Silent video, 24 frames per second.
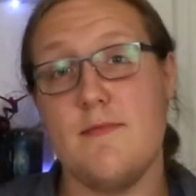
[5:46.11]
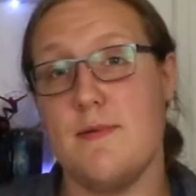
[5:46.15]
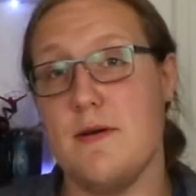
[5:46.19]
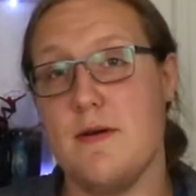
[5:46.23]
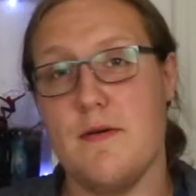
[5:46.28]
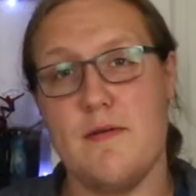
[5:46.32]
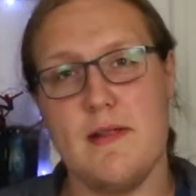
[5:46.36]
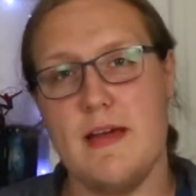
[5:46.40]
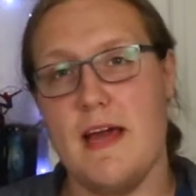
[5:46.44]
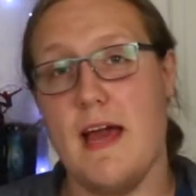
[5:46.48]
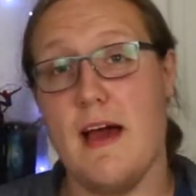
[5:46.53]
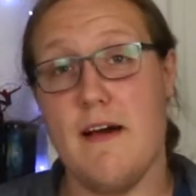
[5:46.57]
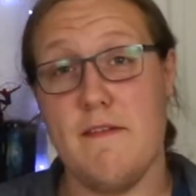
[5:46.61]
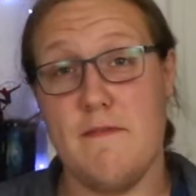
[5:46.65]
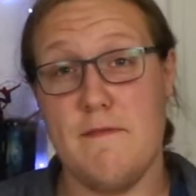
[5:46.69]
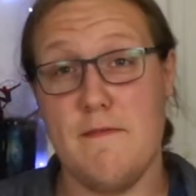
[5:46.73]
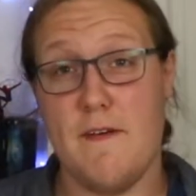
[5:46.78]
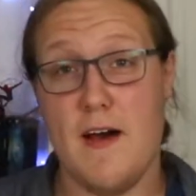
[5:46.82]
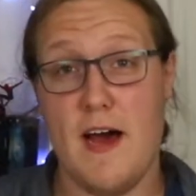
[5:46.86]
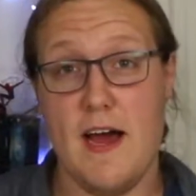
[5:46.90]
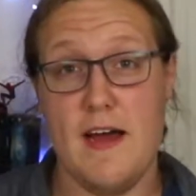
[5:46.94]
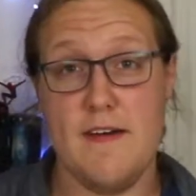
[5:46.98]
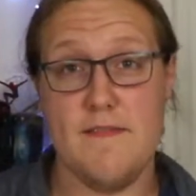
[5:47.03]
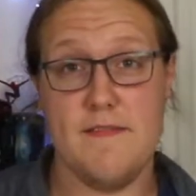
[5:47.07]
We only have
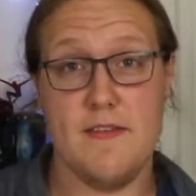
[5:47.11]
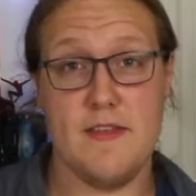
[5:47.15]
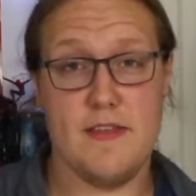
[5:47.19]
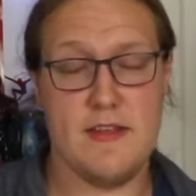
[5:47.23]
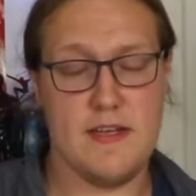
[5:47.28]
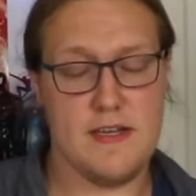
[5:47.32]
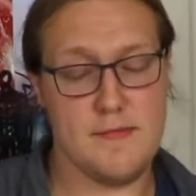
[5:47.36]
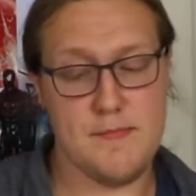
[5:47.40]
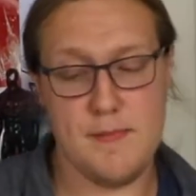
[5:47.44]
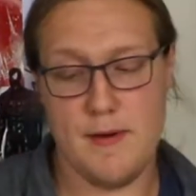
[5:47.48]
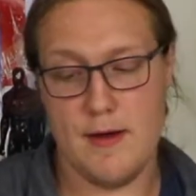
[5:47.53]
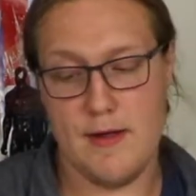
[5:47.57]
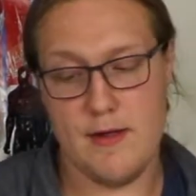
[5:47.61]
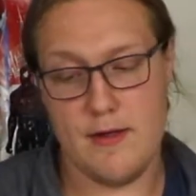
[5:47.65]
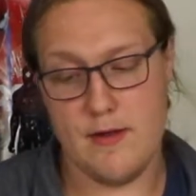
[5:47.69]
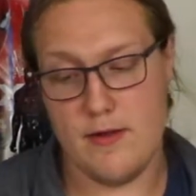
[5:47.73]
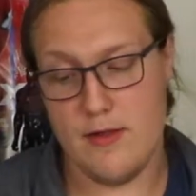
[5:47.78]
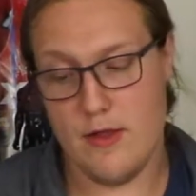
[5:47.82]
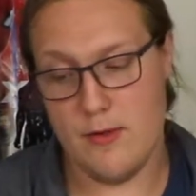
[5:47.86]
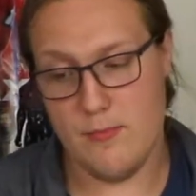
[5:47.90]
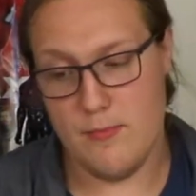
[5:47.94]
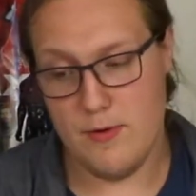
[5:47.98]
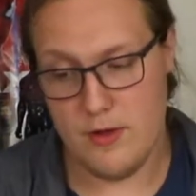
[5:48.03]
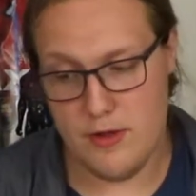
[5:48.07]
5 this
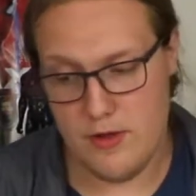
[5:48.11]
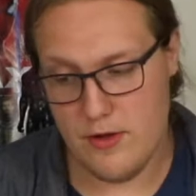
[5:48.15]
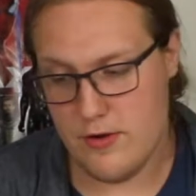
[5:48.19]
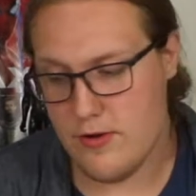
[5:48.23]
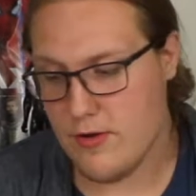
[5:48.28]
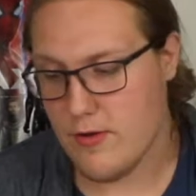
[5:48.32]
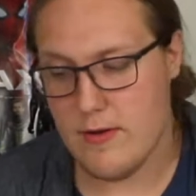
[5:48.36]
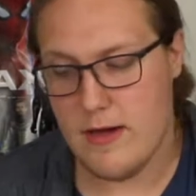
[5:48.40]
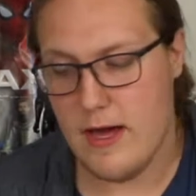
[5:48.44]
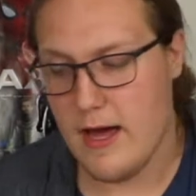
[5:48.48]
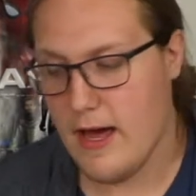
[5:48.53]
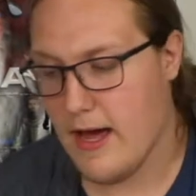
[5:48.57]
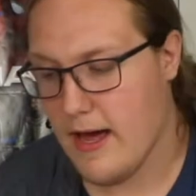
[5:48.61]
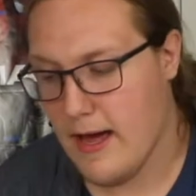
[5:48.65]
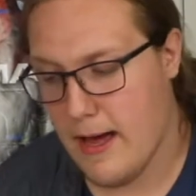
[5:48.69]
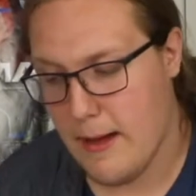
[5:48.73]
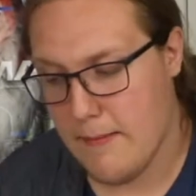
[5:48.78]
month, which is okay.